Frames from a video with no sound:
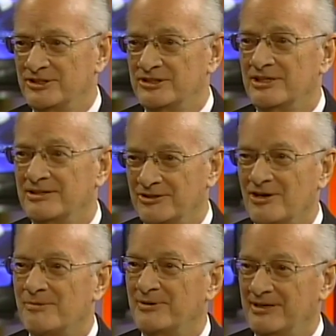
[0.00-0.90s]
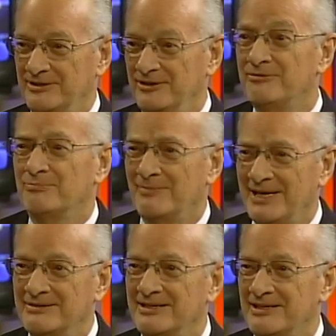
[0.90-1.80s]
just unincorporated. You're
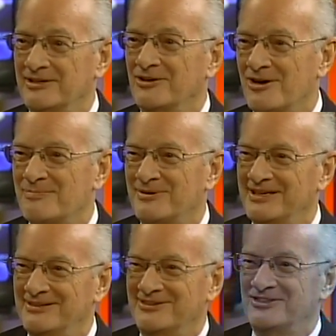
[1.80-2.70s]
mainly unincorporated,